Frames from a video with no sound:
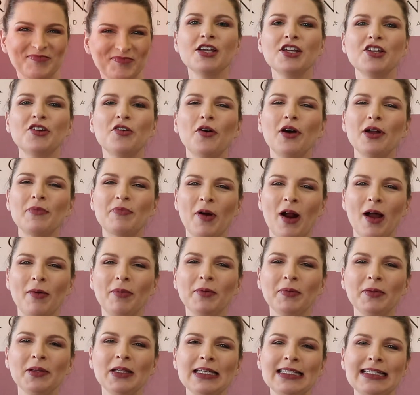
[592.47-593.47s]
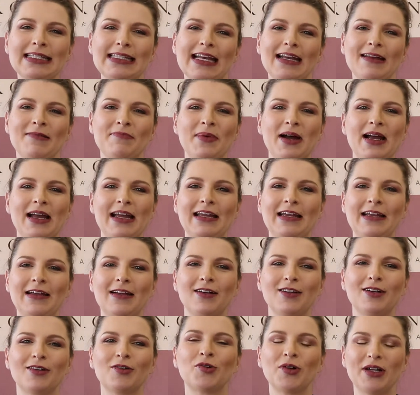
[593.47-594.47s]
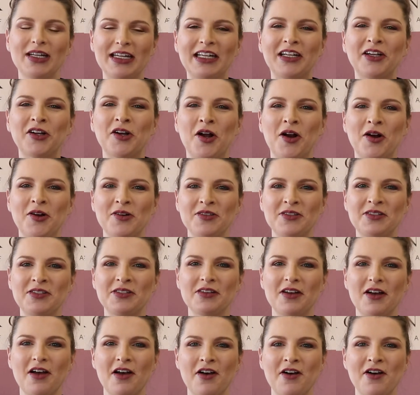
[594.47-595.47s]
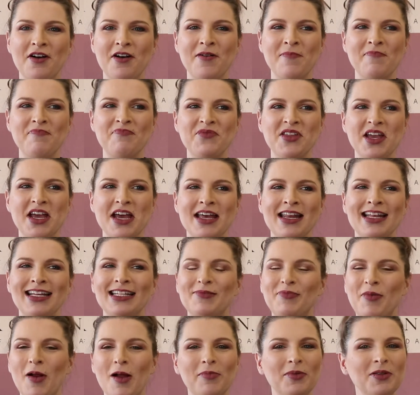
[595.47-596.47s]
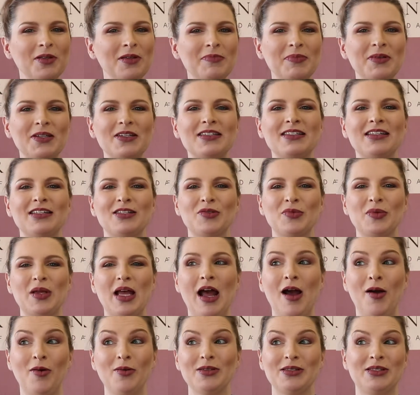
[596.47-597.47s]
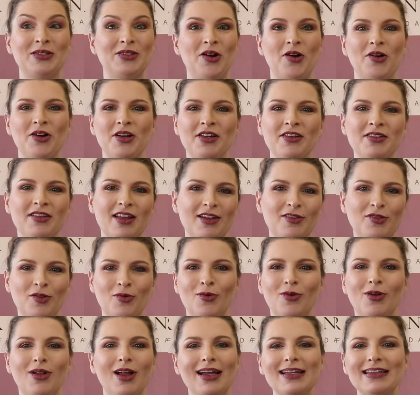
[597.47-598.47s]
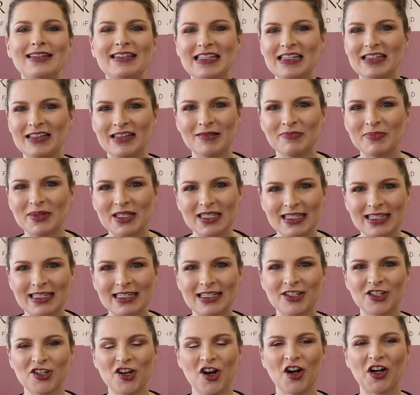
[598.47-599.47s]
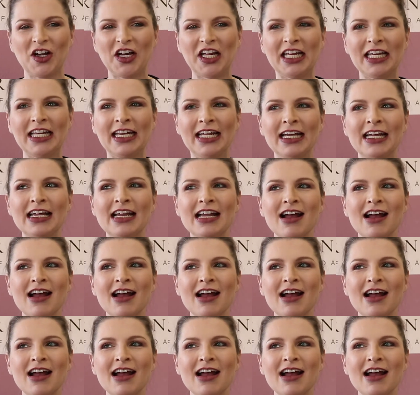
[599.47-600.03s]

You know, I'd probably say my greeting cards. And it's probably because it's how it started, like the whole idea of the business started.